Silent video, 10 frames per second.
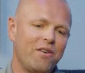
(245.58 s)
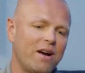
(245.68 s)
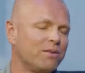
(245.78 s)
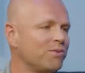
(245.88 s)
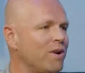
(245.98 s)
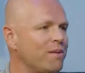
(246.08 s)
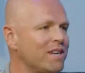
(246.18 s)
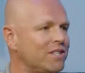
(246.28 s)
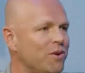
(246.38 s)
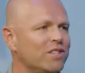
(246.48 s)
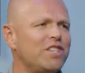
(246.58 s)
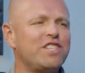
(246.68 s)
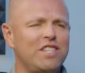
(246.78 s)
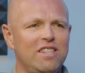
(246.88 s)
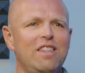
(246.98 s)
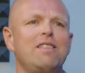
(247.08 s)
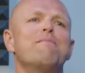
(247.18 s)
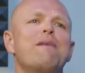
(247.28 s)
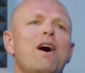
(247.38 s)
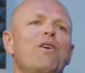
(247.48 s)
know, that was one of my stories. Just the
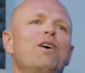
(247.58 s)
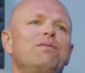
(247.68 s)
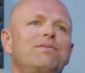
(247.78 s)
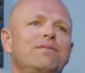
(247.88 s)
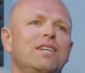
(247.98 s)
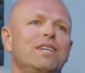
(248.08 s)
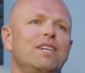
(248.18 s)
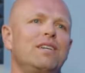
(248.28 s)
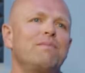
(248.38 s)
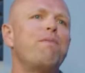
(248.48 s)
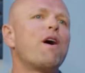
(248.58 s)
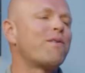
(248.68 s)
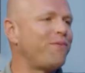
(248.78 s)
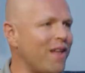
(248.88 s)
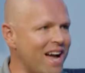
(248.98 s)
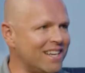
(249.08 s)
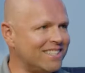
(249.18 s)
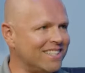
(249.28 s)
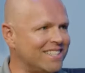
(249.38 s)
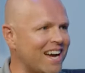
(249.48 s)
amount of I want to butterflies
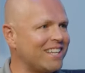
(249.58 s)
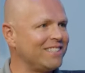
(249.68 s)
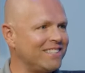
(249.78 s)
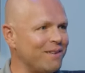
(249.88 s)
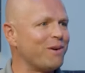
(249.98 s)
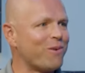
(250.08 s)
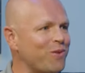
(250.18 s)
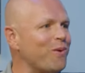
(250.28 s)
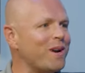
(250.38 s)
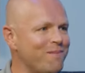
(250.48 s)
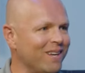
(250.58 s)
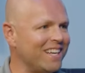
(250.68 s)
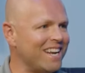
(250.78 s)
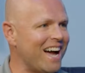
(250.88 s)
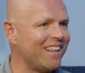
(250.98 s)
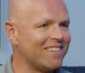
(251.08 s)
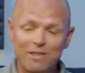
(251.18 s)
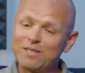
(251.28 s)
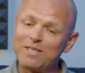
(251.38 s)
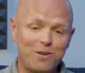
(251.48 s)
to talk to somebody worth twenty billion dollars,
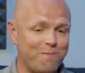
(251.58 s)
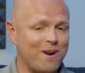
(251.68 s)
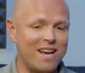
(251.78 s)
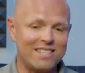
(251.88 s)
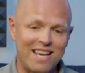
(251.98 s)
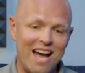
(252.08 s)
and he was a super nice